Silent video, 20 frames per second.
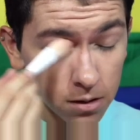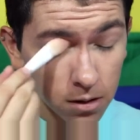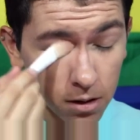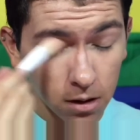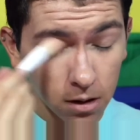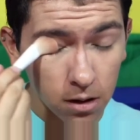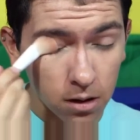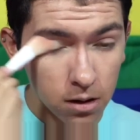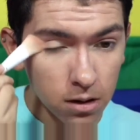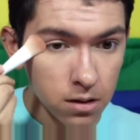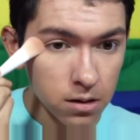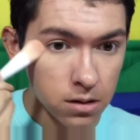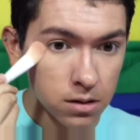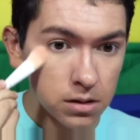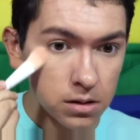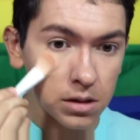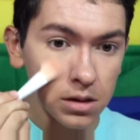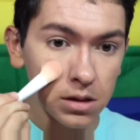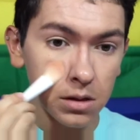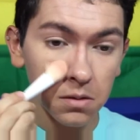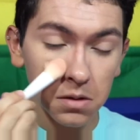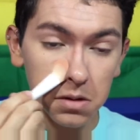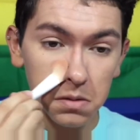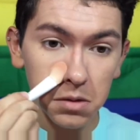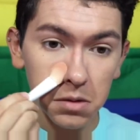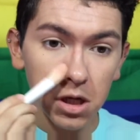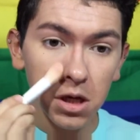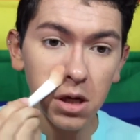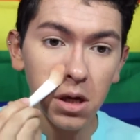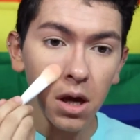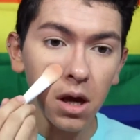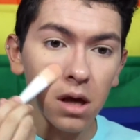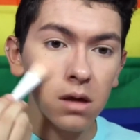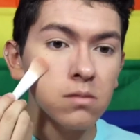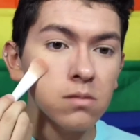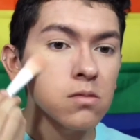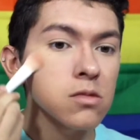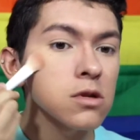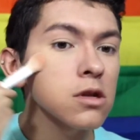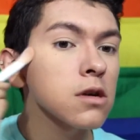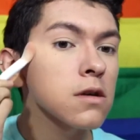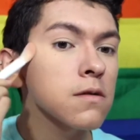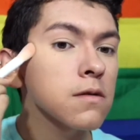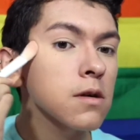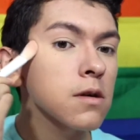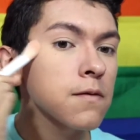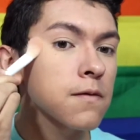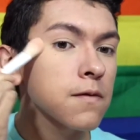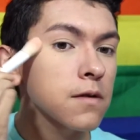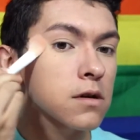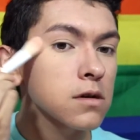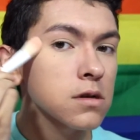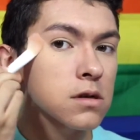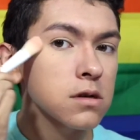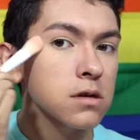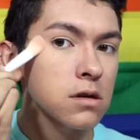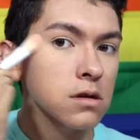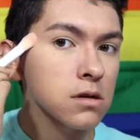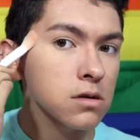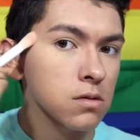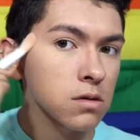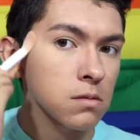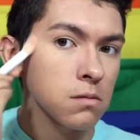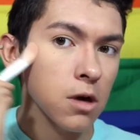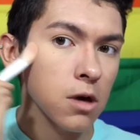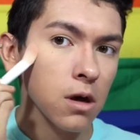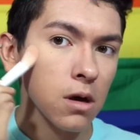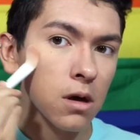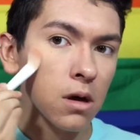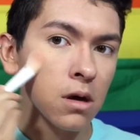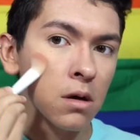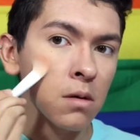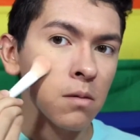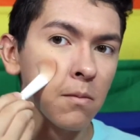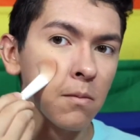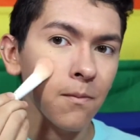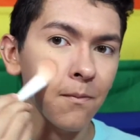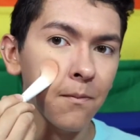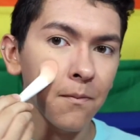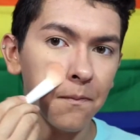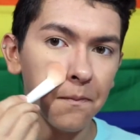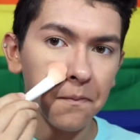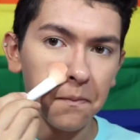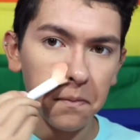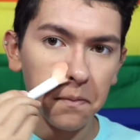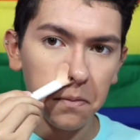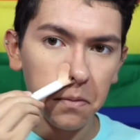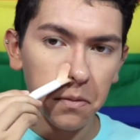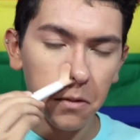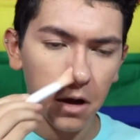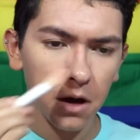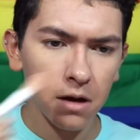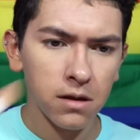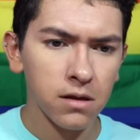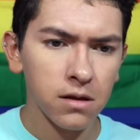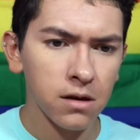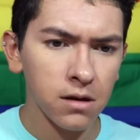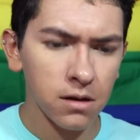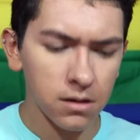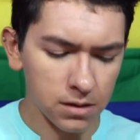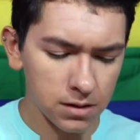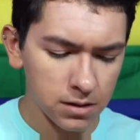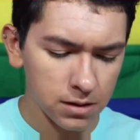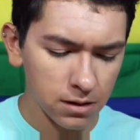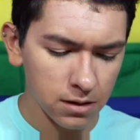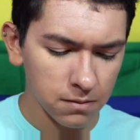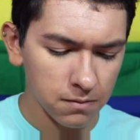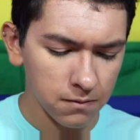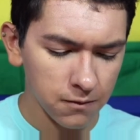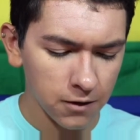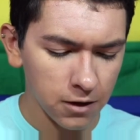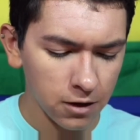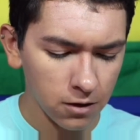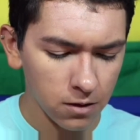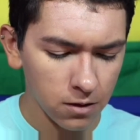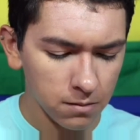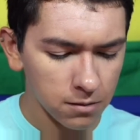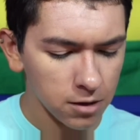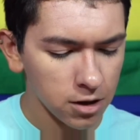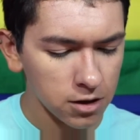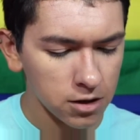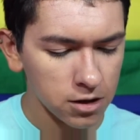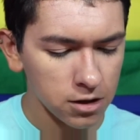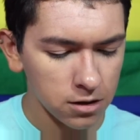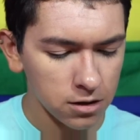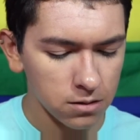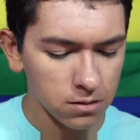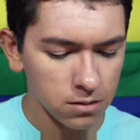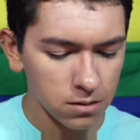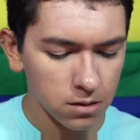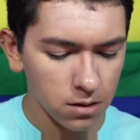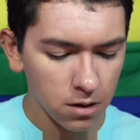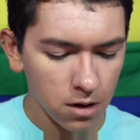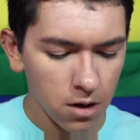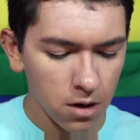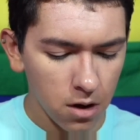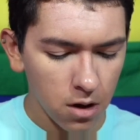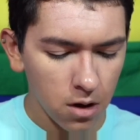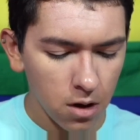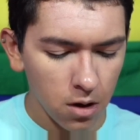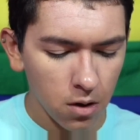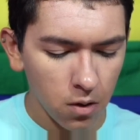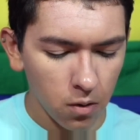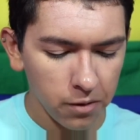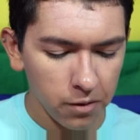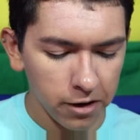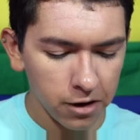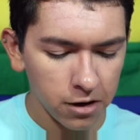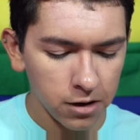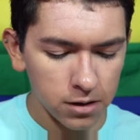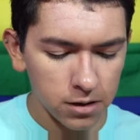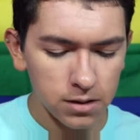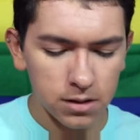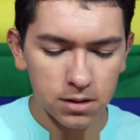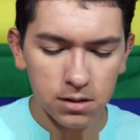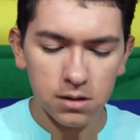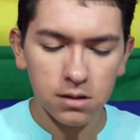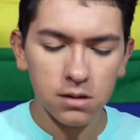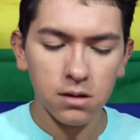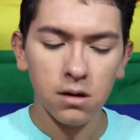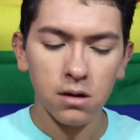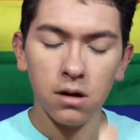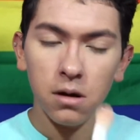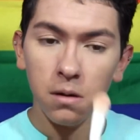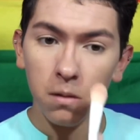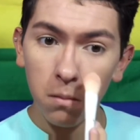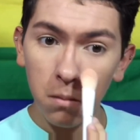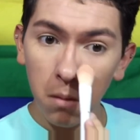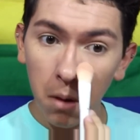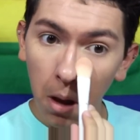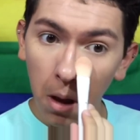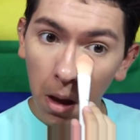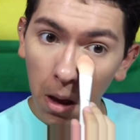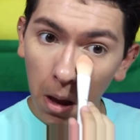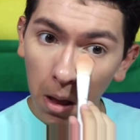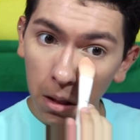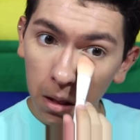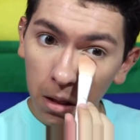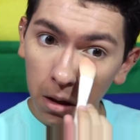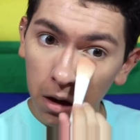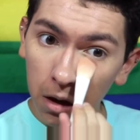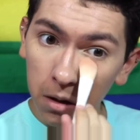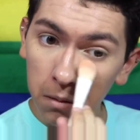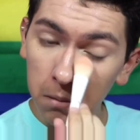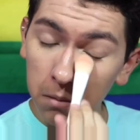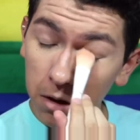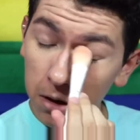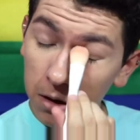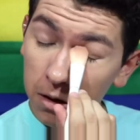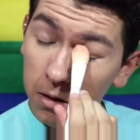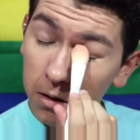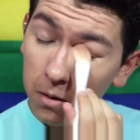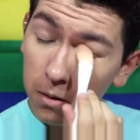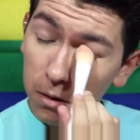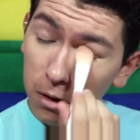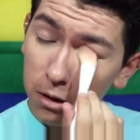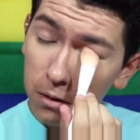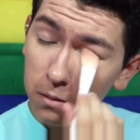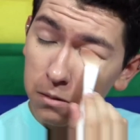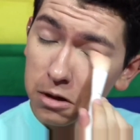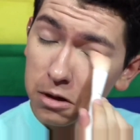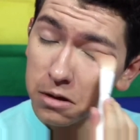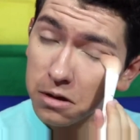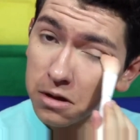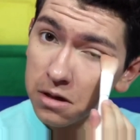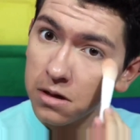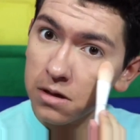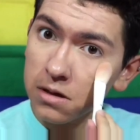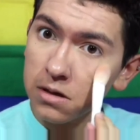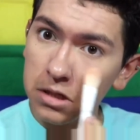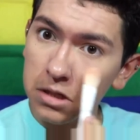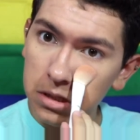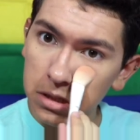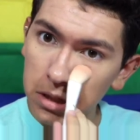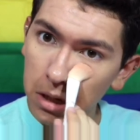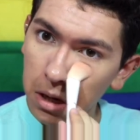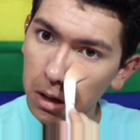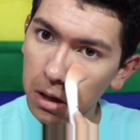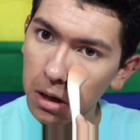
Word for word: like see with me when I first started doing makeup I think it's like a video on my channel where it's um like me going in with this